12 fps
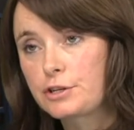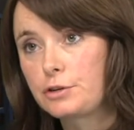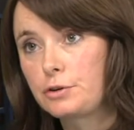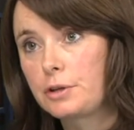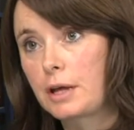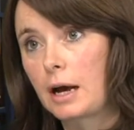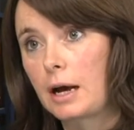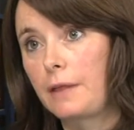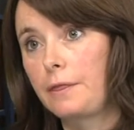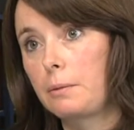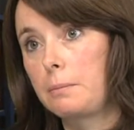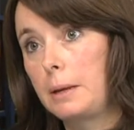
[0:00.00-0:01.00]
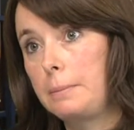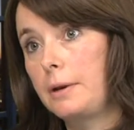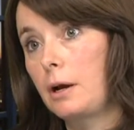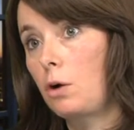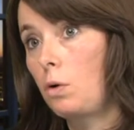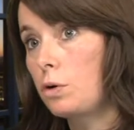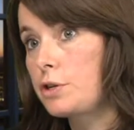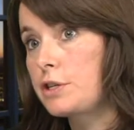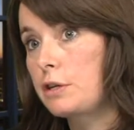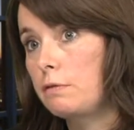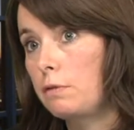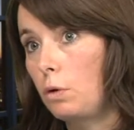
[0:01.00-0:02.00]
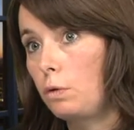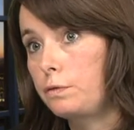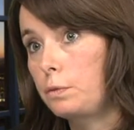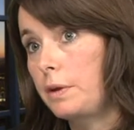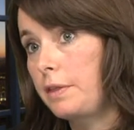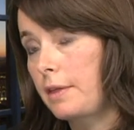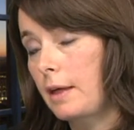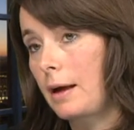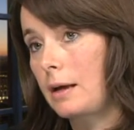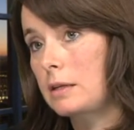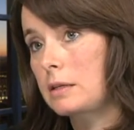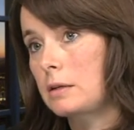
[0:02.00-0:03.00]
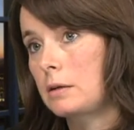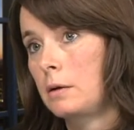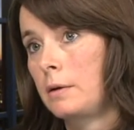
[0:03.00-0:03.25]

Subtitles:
to do that, and there may be a cost involved with that.